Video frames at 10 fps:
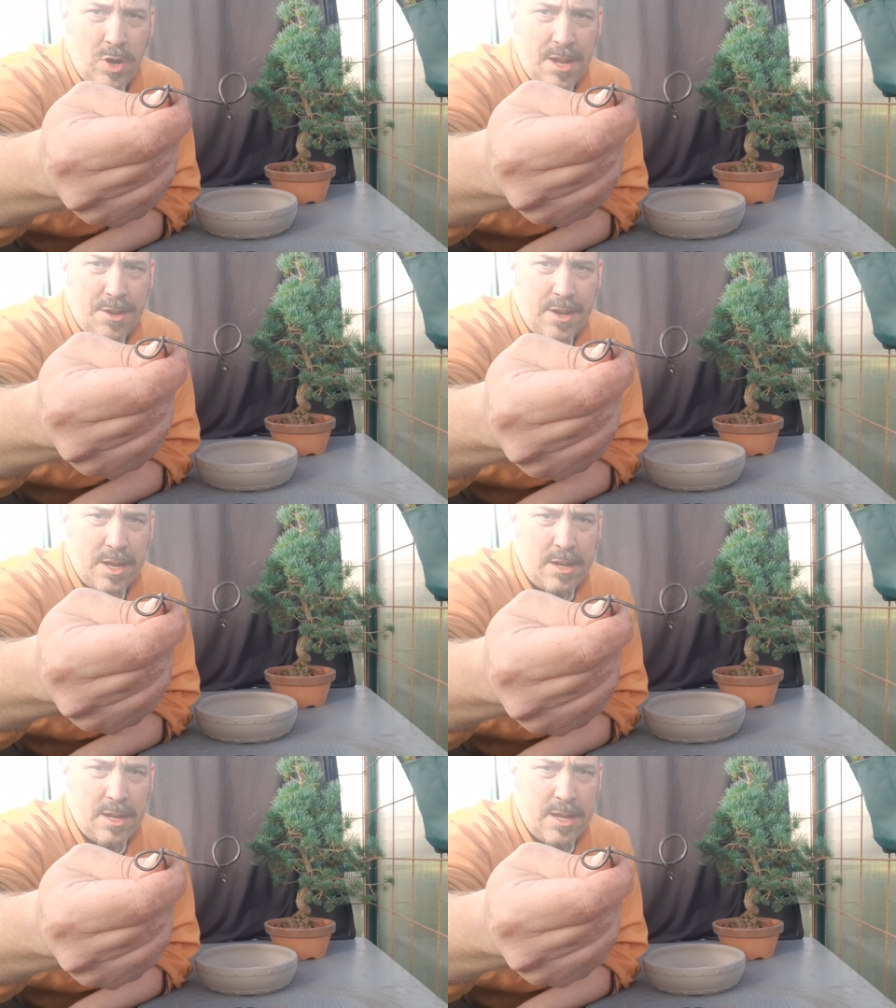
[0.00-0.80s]
one
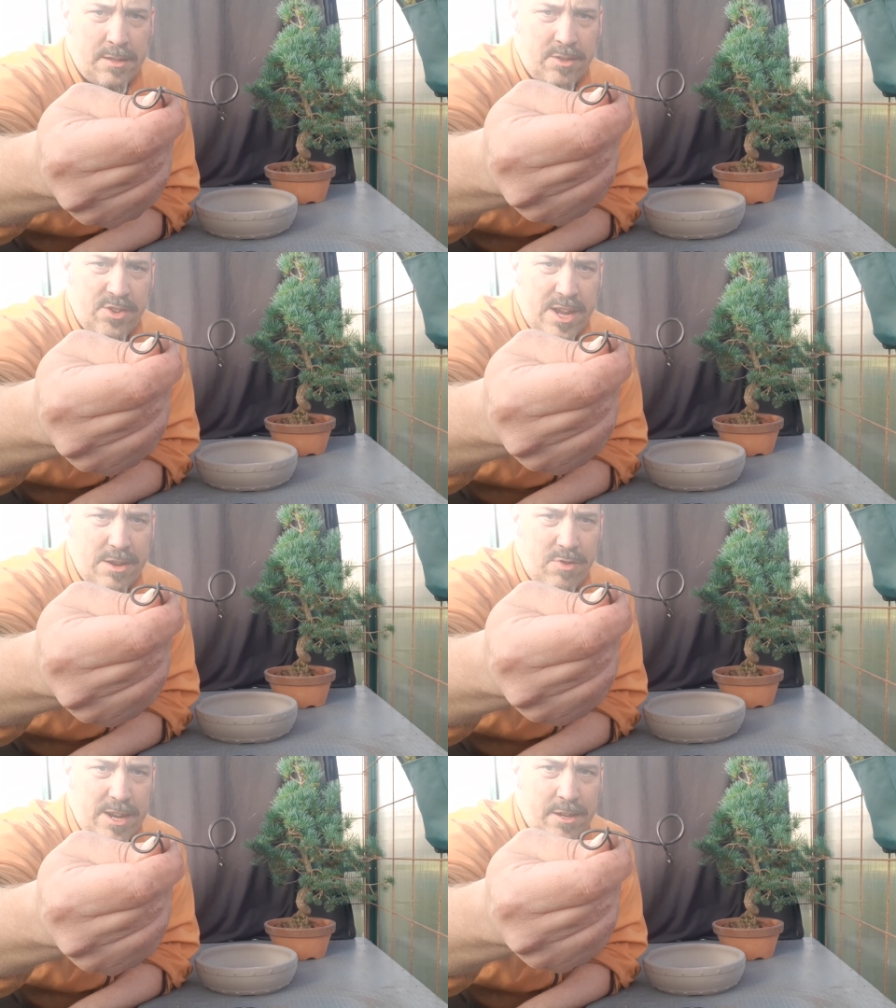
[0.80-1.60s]
in each
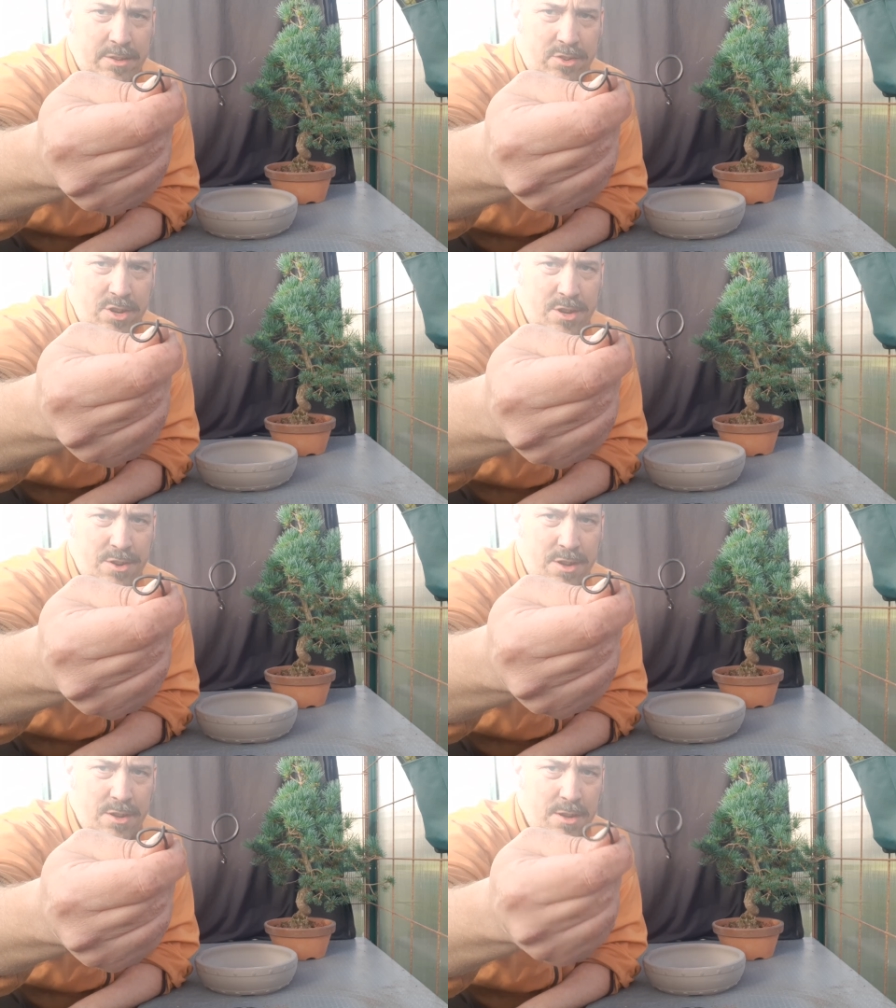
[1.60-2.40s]
direction,